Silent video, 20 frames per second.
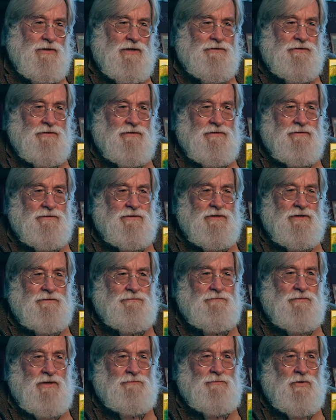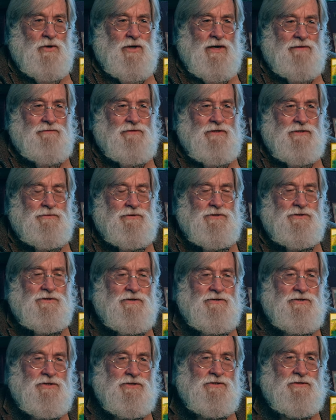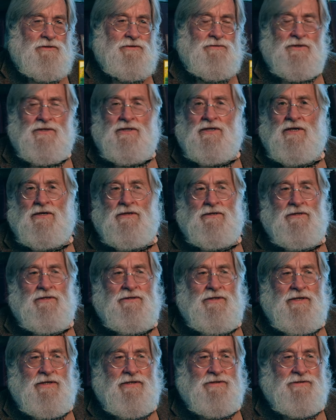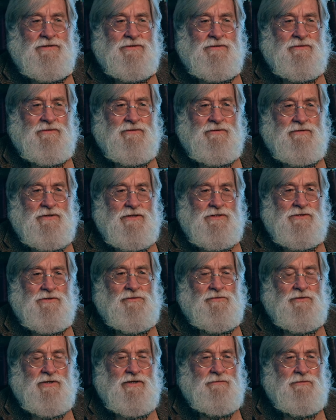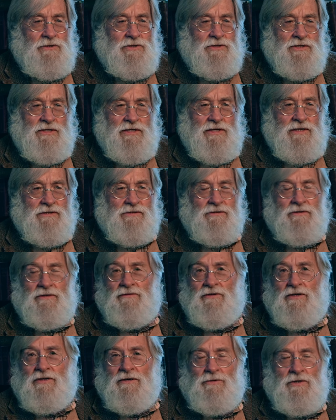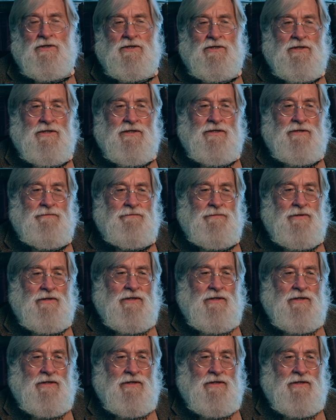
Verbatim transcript: other uh, more obvious ones that are just to do with color, and that is these are three images easily available online.